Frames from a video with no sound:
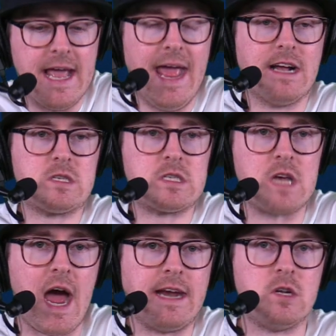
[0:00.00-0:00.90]

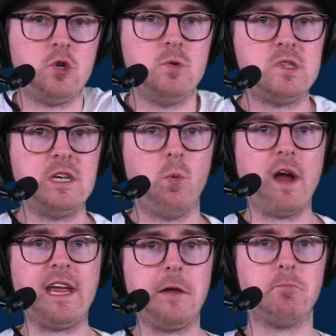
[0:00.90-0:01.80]
excited to see what
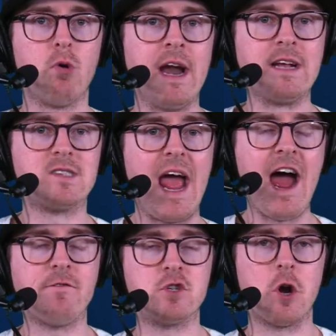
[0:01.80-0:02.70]
he brings
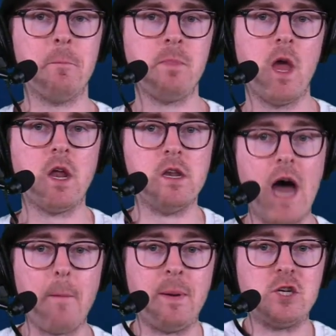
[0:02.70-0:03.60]
after
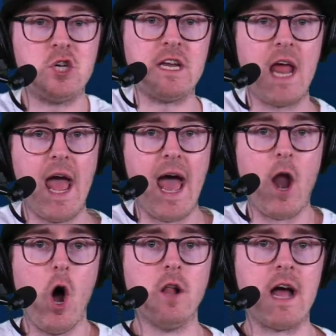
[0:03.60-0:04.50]
not pitching at
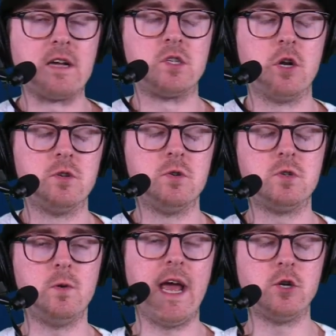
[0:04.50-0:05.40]
all last year due
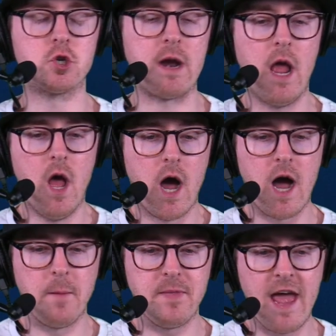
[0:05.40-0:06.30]
to injury.
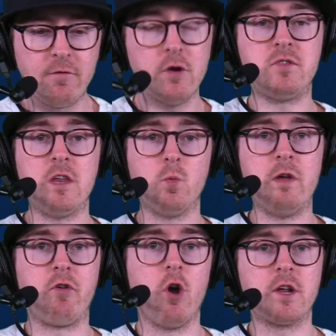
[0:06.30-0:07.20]
Everything we've
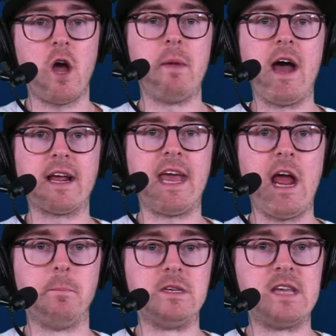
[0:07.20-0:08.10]
heard coming out of
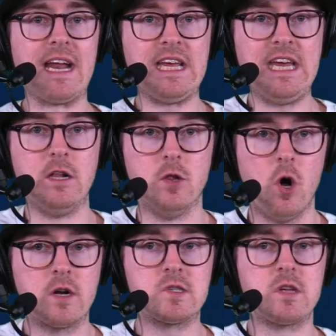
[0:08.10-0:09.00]
camp is that he
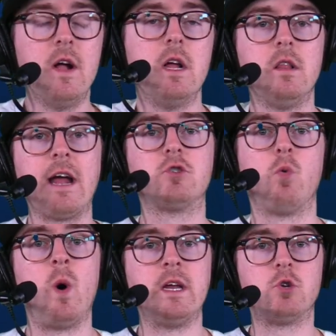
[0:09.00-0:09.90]
looks like
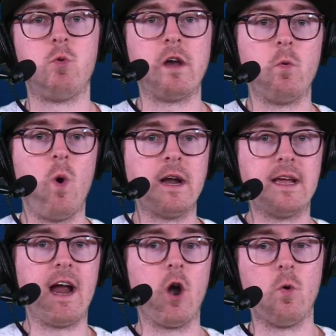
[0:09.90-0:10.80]
2021
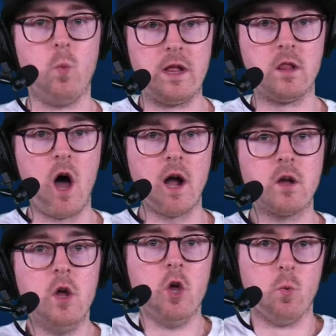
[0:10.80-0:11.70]
Garrett Whitlock,
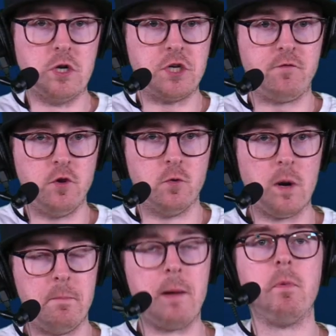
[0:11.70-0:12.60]
which, if you
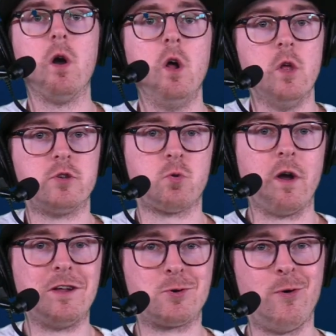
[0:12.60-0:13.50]
remember,
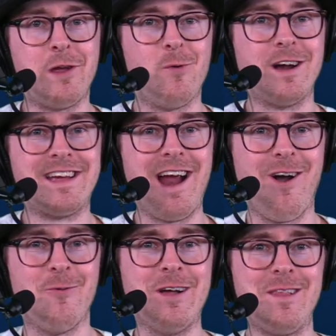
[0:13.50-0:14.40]
2021
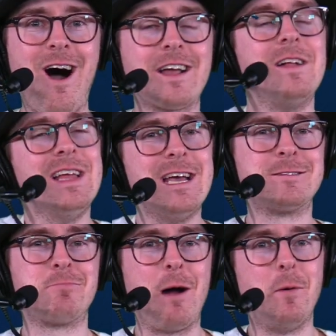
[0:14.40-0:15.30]
Garrett Whitlock is
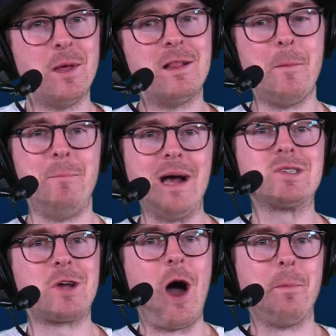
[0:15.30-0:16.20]
probably the best
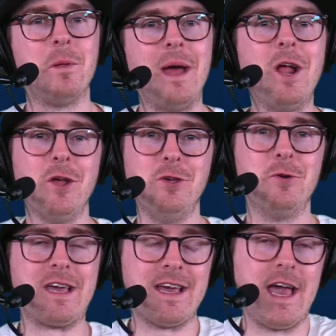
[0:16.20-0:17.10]
compliment you
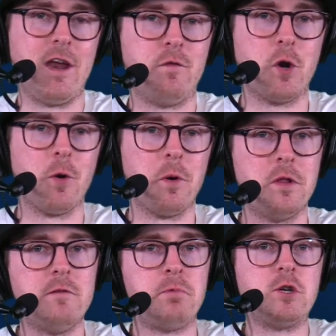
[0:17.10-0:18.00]
can get if you're a
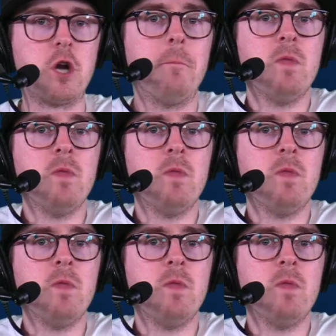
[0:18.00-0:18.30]
relief pitcher.